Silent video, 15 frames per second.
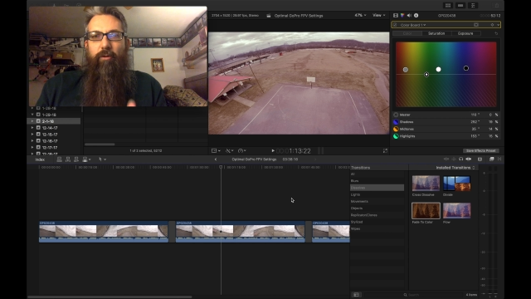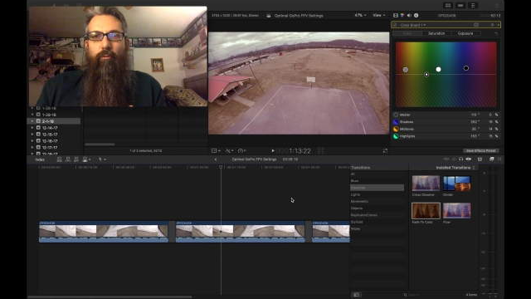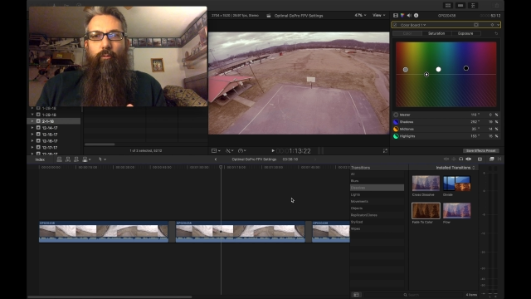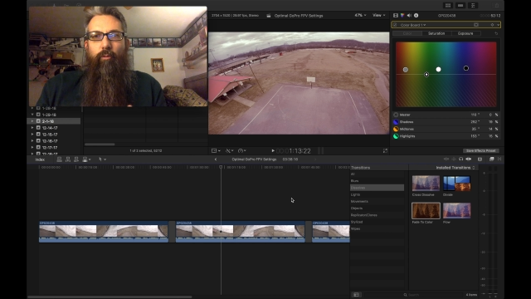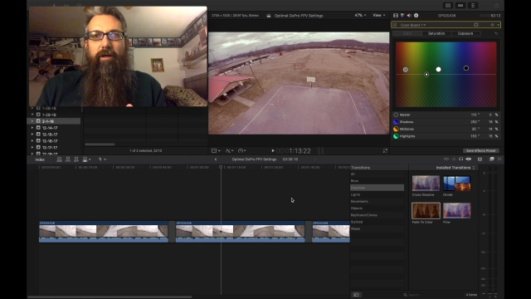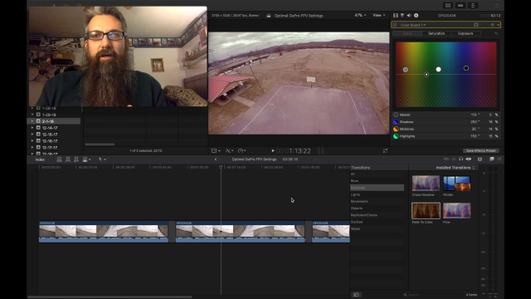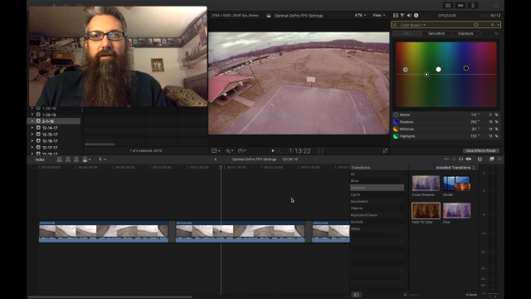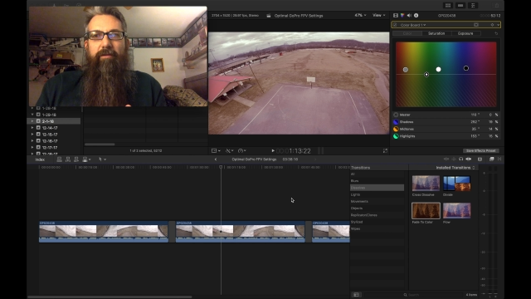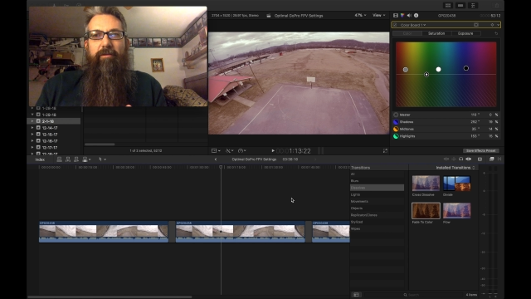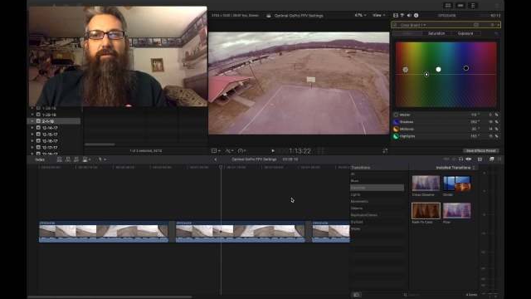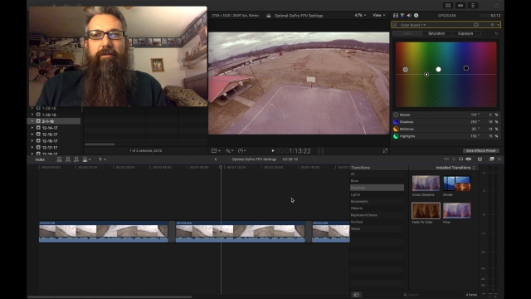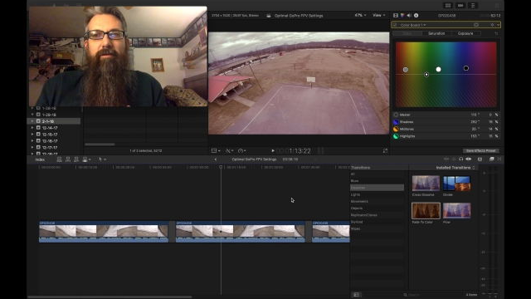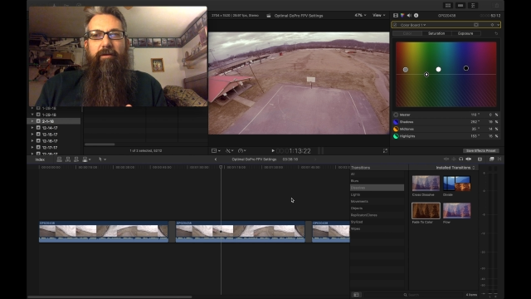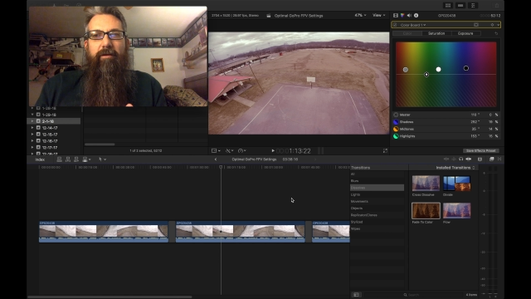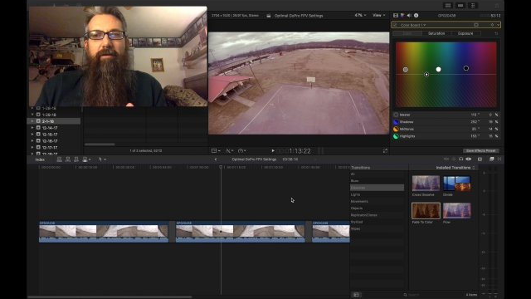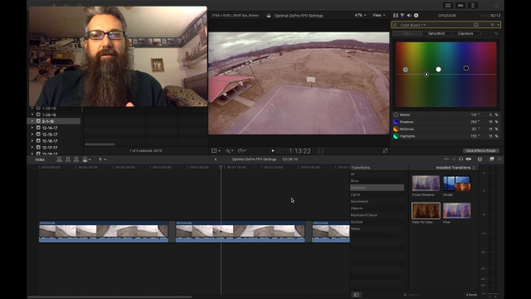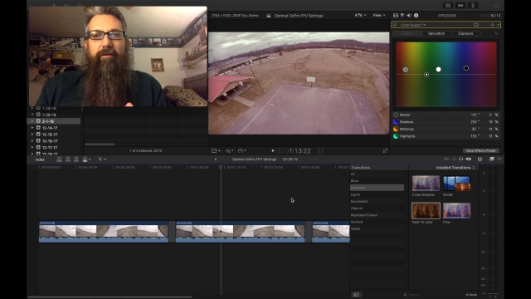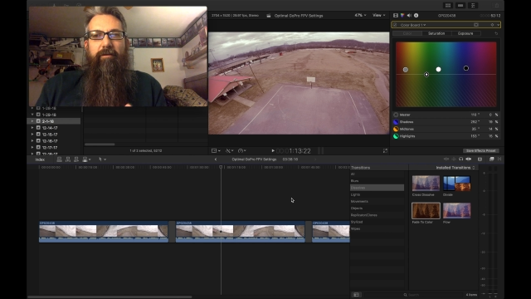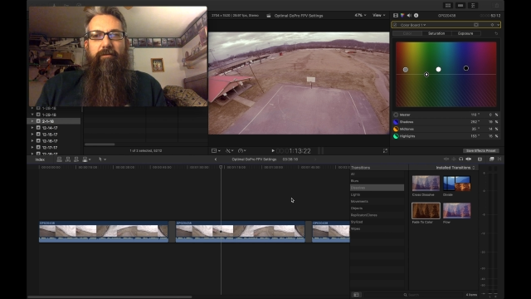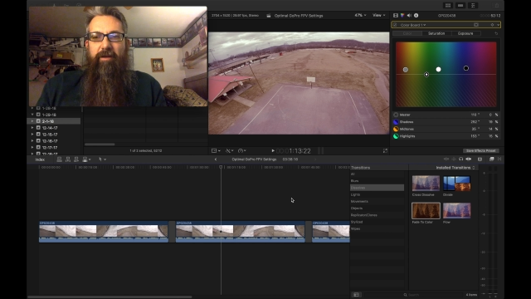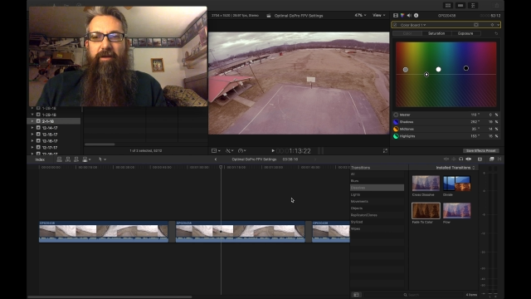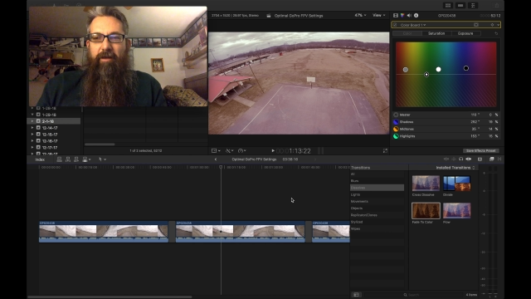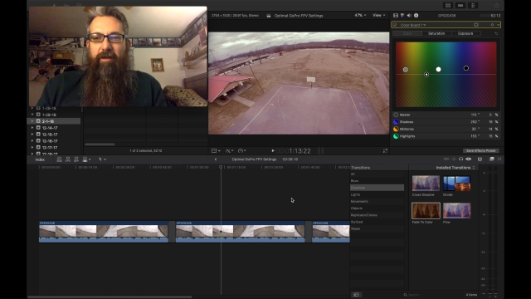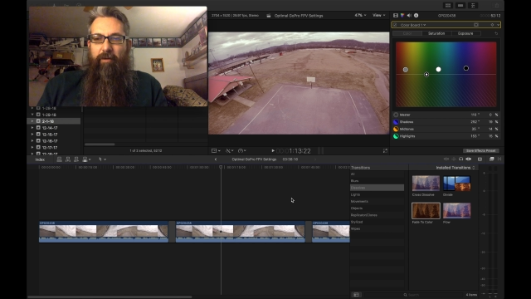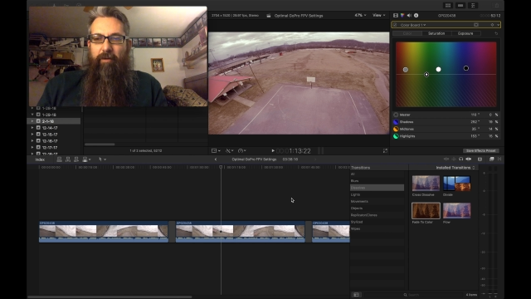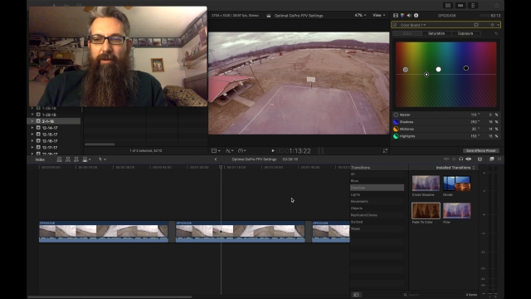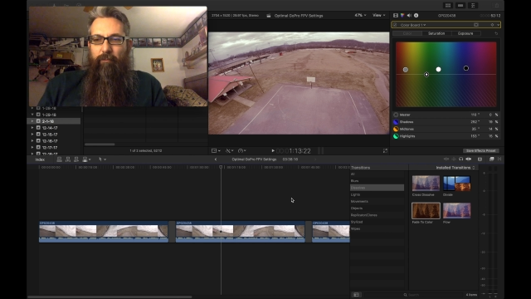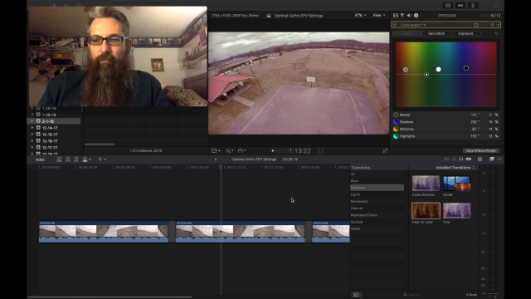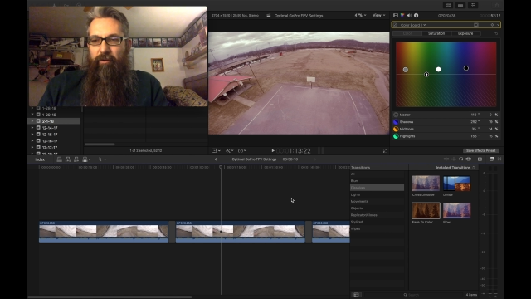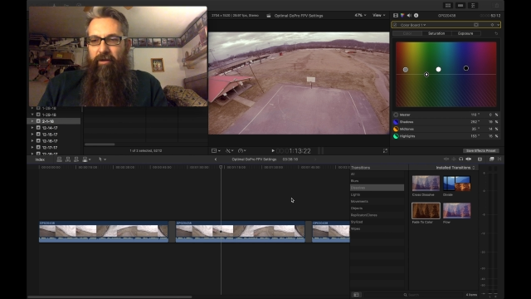with the video,
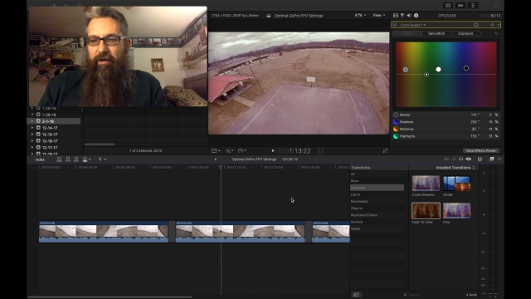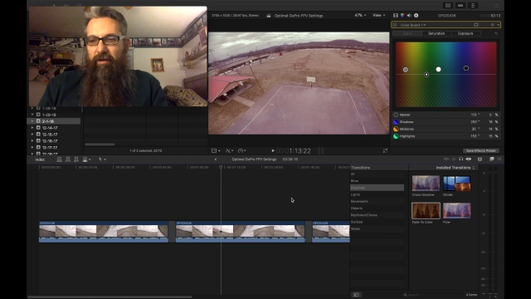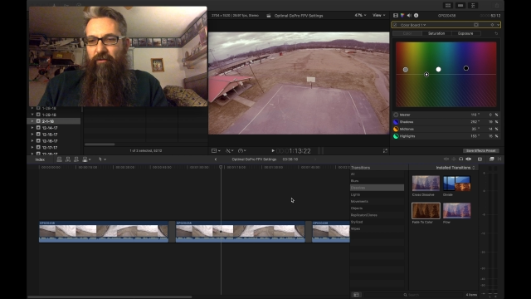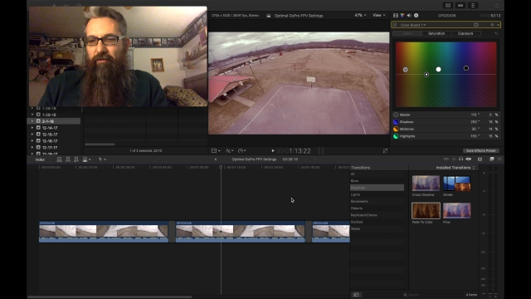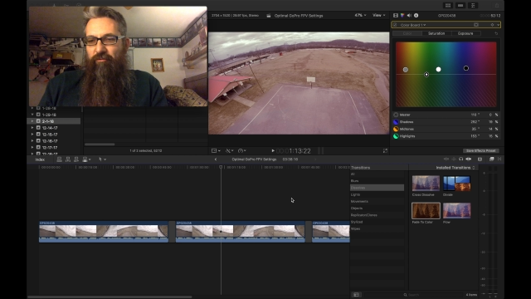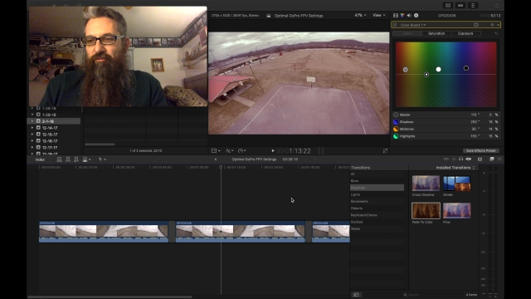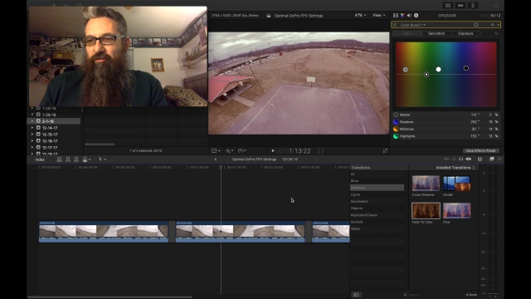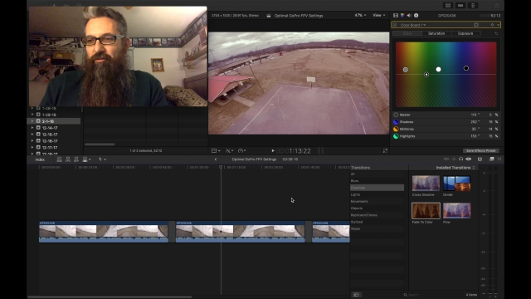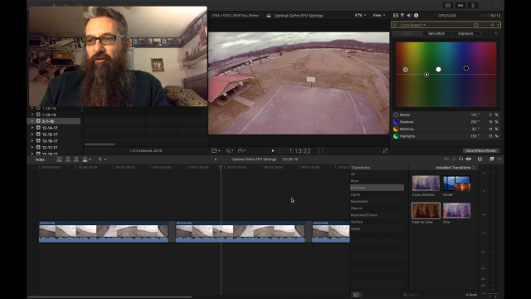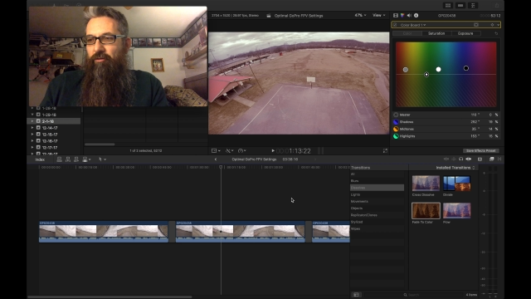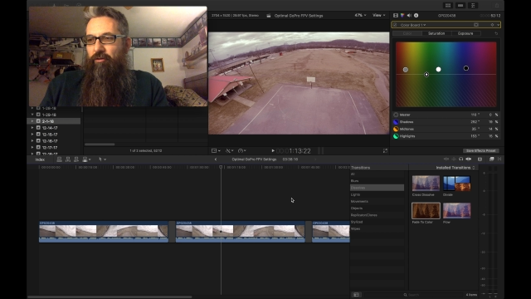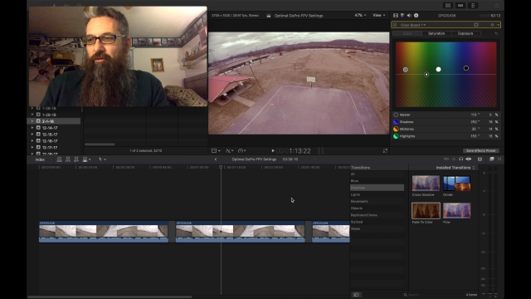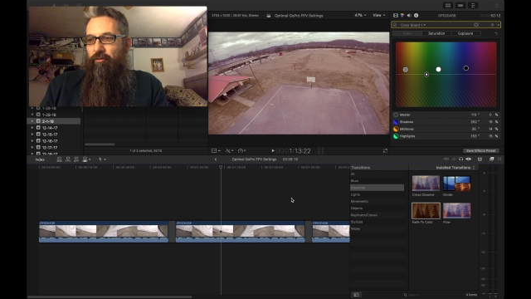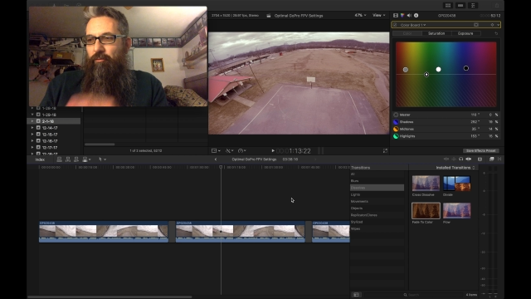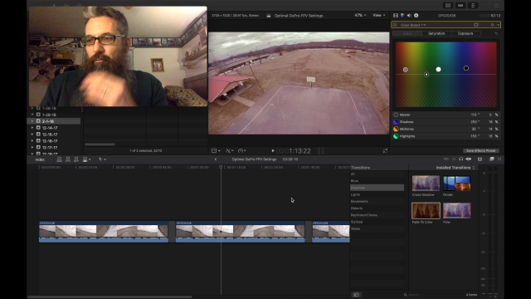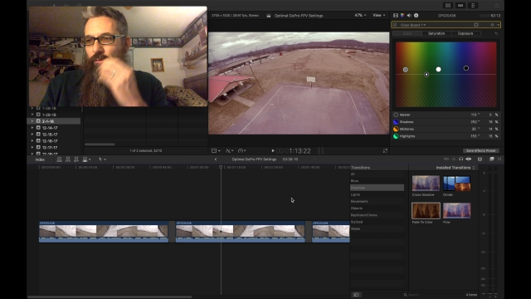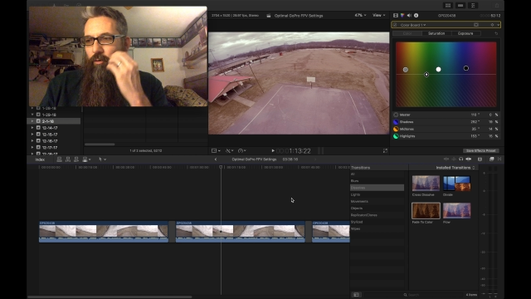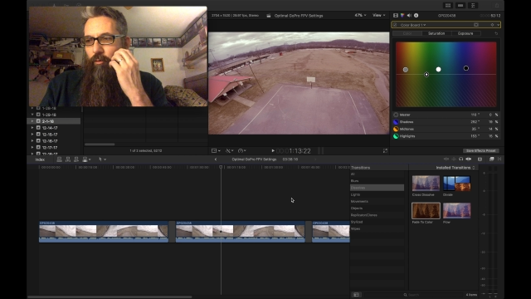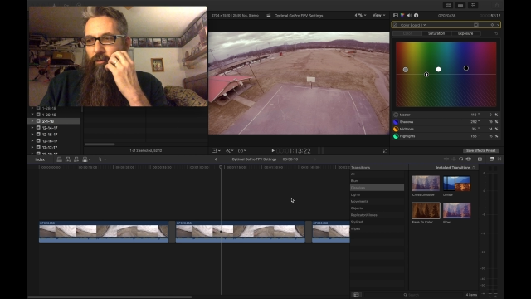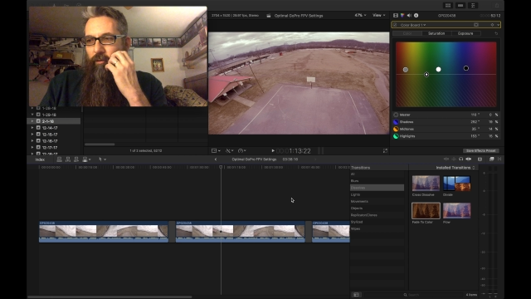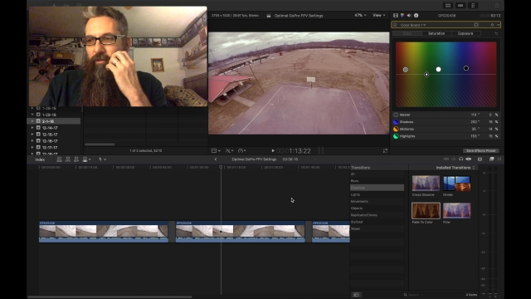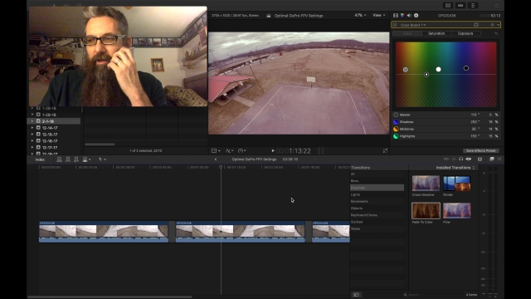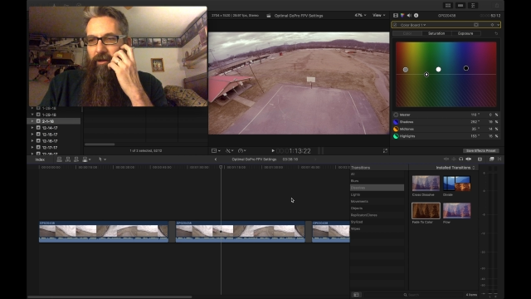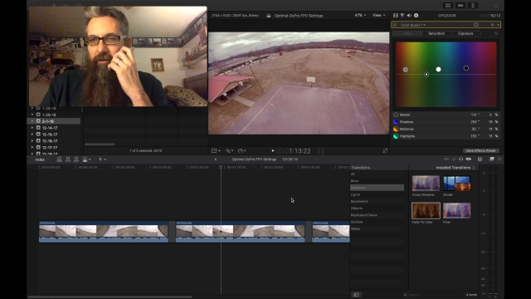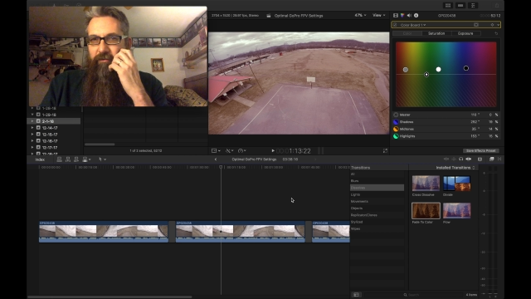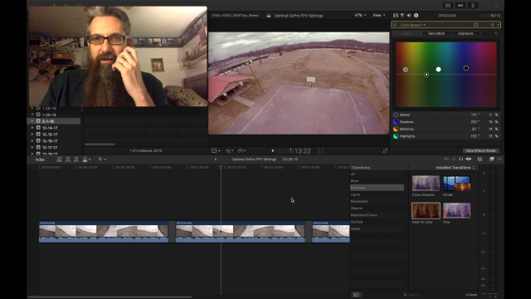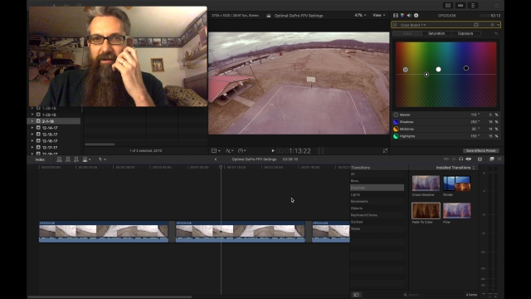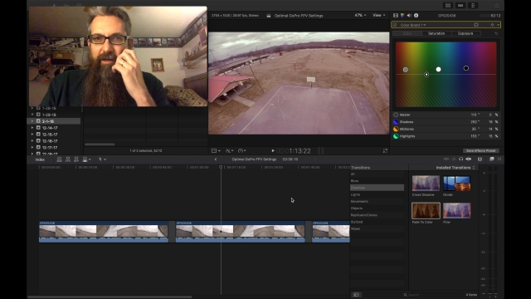and I want to kind of show you what that looks like.